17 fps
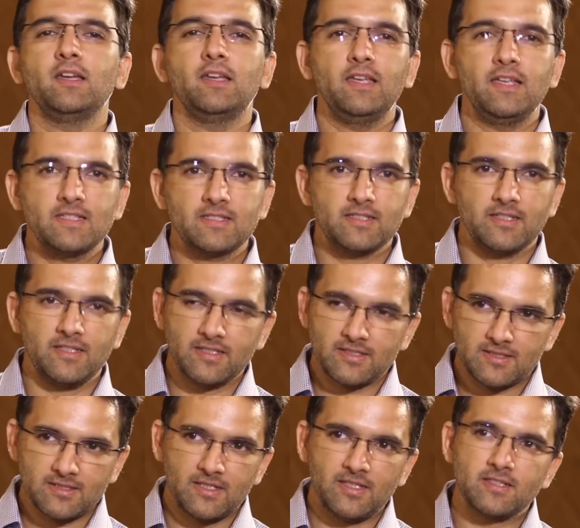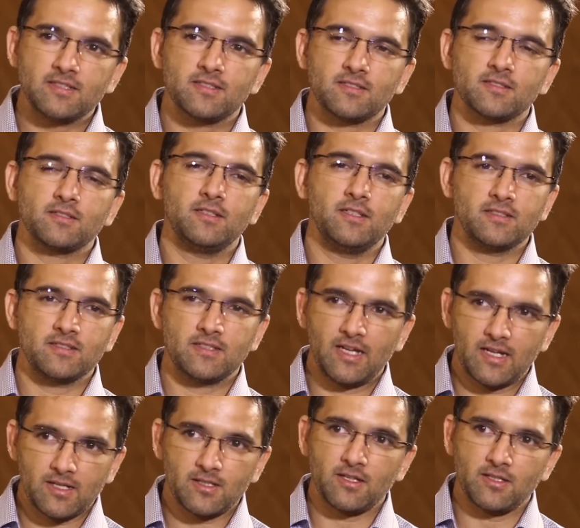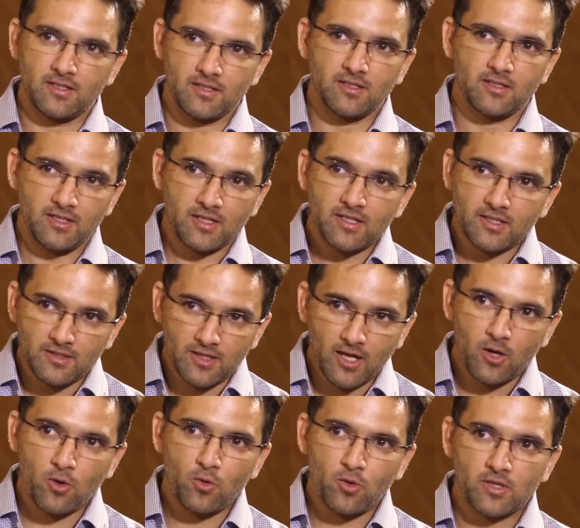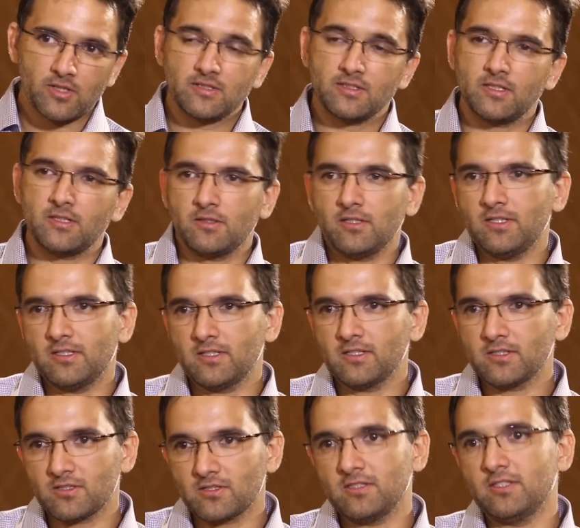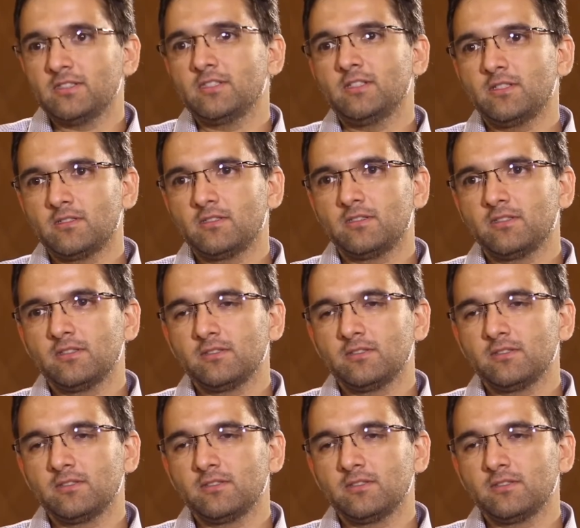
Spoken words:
Is that it now, or is it?